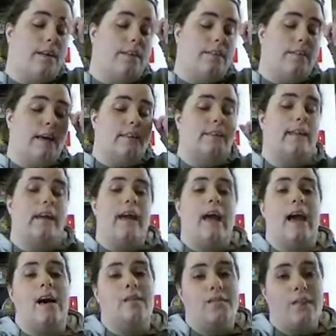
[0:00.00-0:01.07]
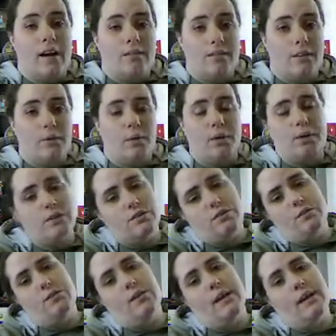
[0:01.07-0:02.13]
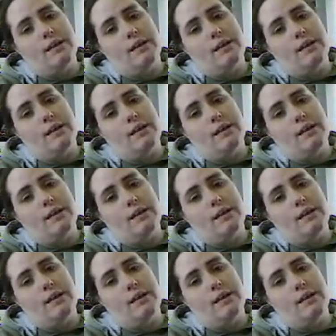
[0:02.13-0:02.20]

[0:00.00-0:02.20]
that they have everyone do that